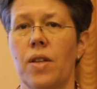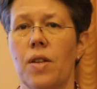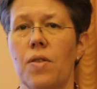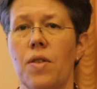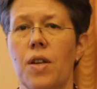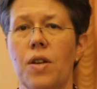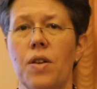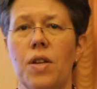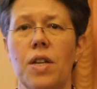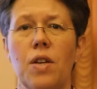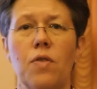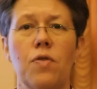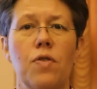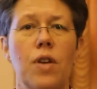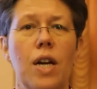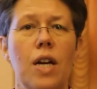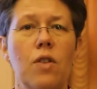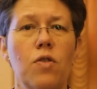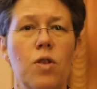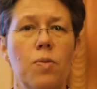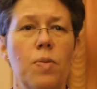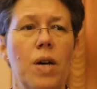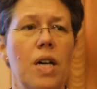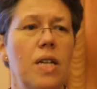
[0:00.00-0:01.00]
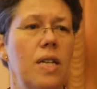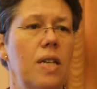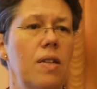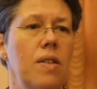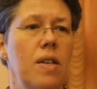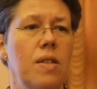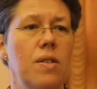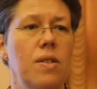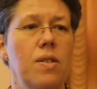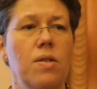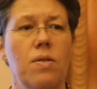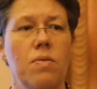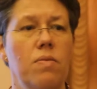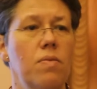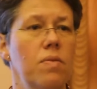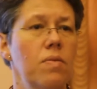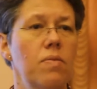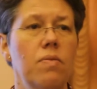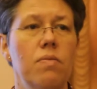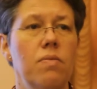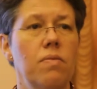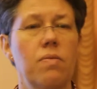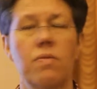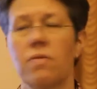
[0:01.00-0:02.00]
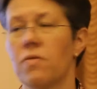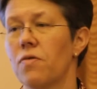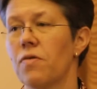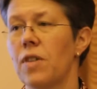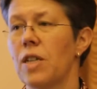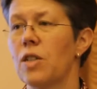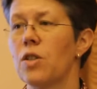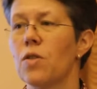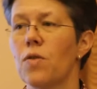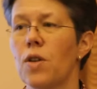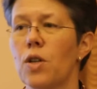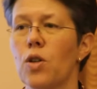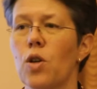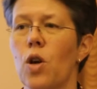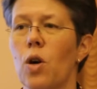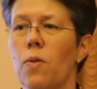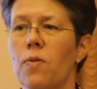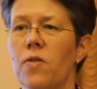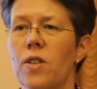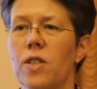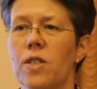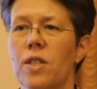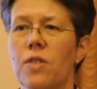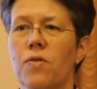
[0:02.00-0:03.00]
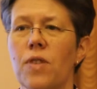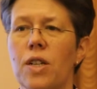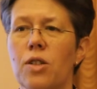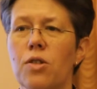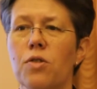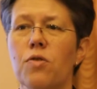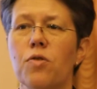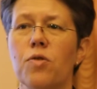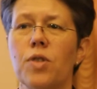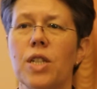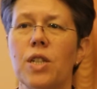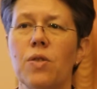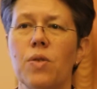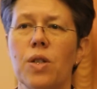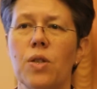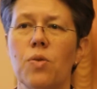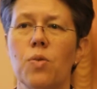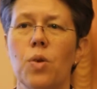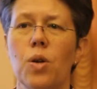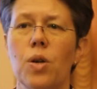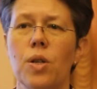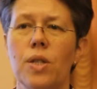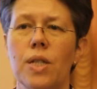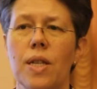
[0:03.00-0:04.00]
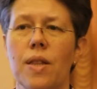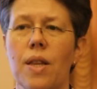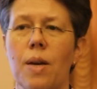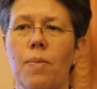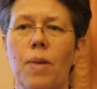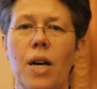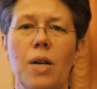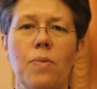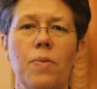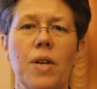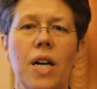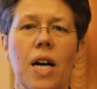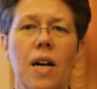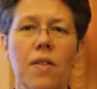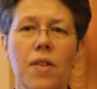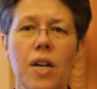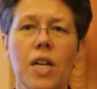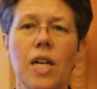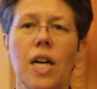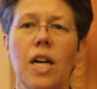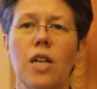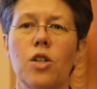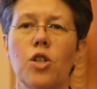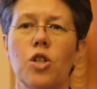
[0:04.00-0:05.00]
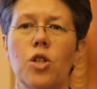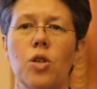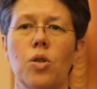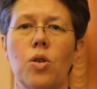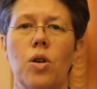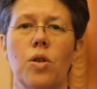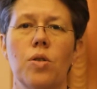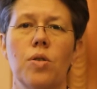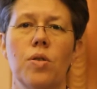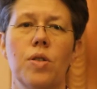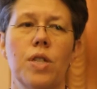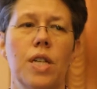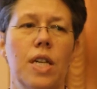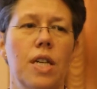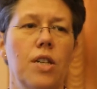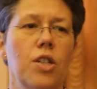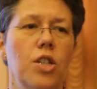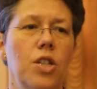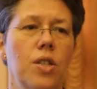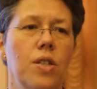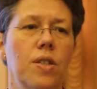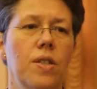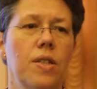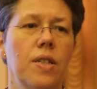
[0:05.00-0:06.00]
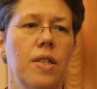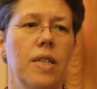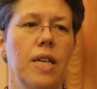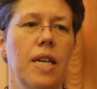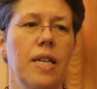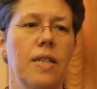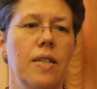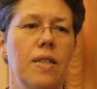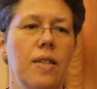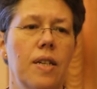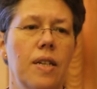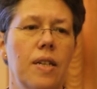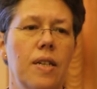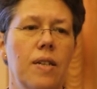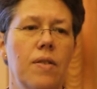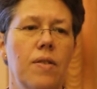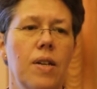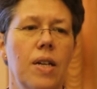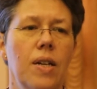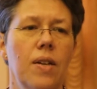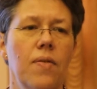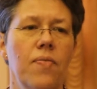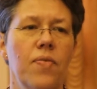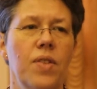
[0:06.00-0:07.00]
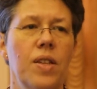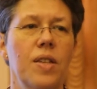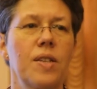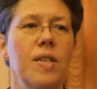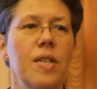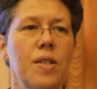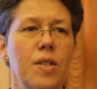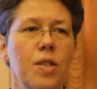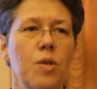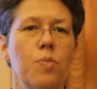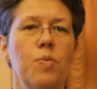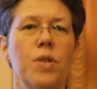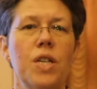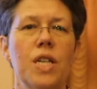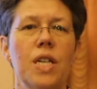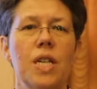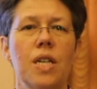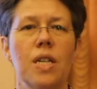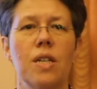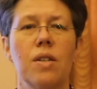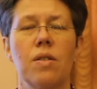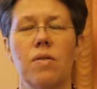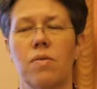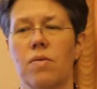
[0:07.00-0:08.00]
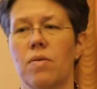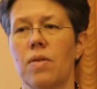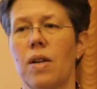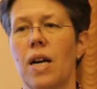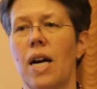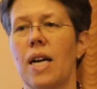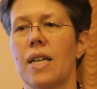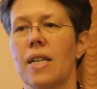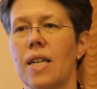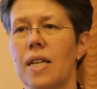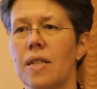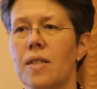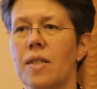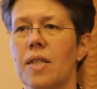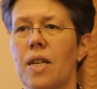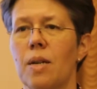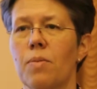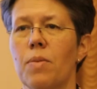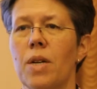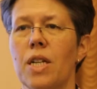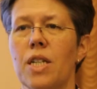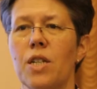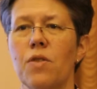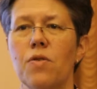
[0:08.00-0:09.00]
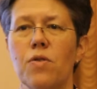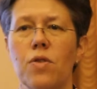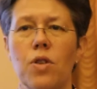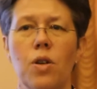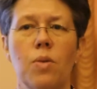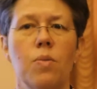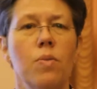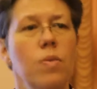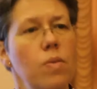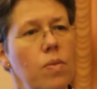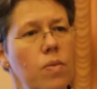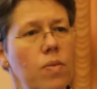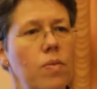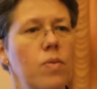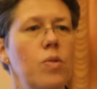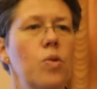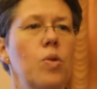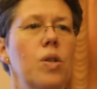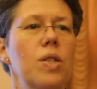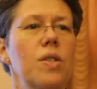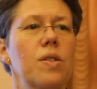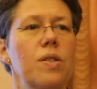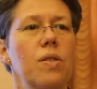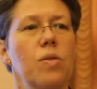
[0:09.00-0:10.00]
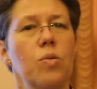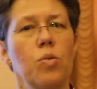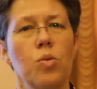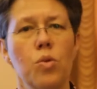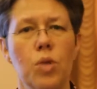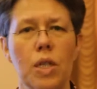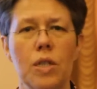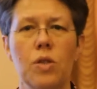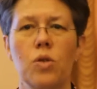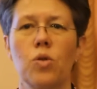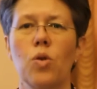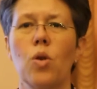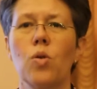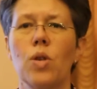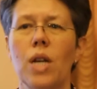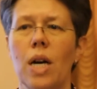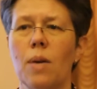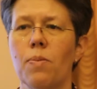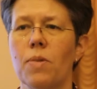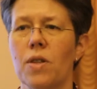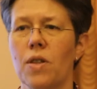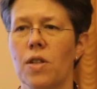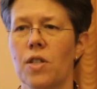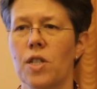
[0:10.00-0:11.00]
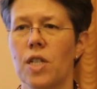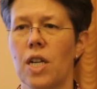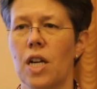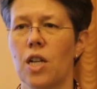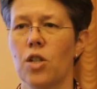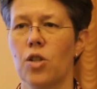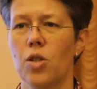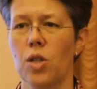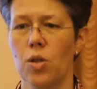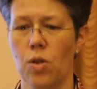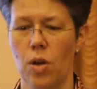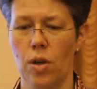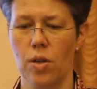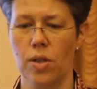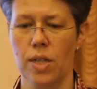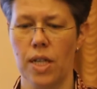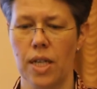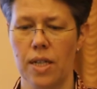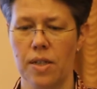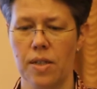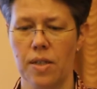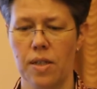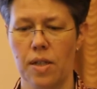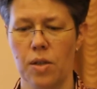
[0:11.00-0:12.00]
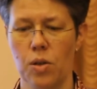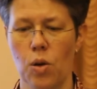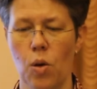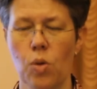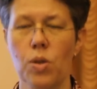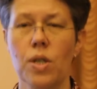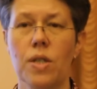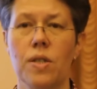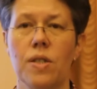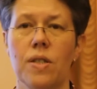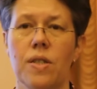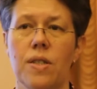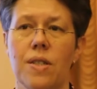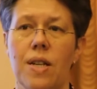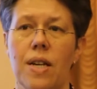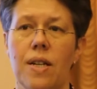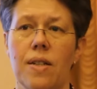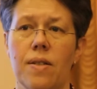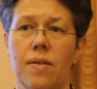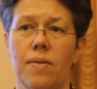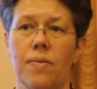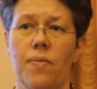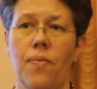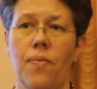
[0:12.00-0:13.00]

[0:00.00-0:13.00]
I think here for everybody that's very, very obvious and very frequent word, and there might be other cultural connotations that disappear unless somebody who has grown up in this cultural context notices that.